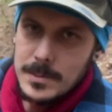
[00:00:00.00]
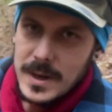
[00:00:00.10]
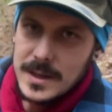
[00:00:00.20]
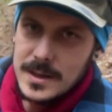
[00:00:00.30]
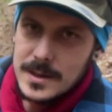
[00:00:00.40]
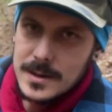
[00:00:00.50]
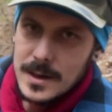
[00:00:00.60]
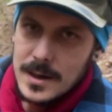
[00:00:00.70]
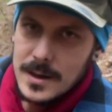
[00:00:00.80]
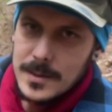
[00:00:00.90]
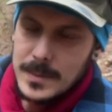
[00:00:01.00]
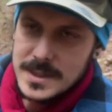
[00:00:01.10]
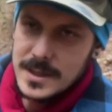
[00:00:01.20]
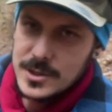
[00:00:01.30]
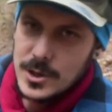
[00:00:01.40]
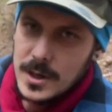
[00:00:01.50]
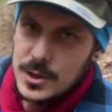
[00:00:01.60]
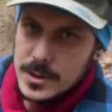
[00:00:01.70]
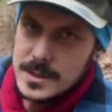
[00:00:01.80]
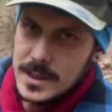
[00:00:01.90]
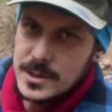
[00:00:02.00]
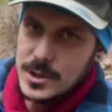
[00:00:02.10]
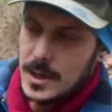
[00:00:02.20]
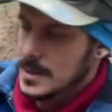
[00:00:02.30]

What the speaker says: make my slingshot a good slingshot,